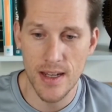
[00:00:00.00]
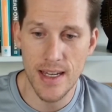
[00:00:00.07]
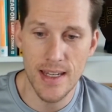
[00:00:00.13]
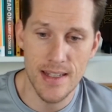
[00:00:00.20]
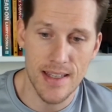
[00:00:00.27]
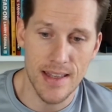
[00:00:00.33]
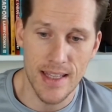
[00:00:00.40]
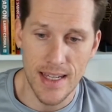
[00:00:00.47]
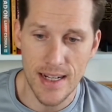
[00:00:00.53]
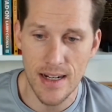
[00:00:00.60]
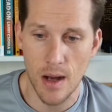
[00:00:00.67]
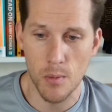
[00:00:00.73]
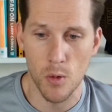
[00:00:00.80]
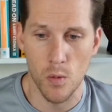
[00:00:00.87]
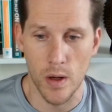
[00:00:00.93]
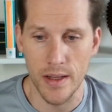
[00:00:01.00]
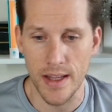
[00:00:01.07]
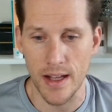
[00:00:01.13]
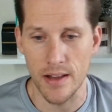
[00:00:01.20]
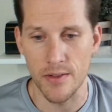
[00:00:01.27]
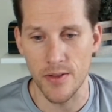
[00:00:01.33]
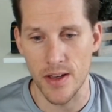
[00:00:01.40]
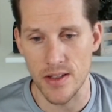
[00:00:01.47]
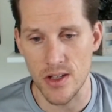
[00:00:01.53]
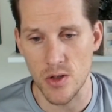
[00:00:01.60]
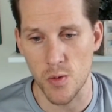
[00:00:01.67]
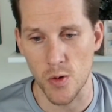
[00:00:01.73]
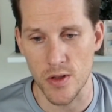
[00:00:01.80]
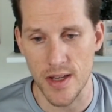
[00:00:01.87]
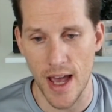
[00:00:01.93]
is the #1 daily fantasy
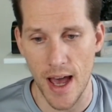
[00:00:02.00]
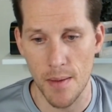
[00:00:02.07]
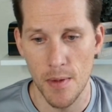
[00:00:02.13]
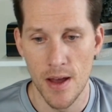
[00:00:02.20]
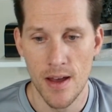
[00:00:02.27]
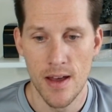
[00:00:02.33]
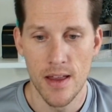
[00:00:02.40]
sports app.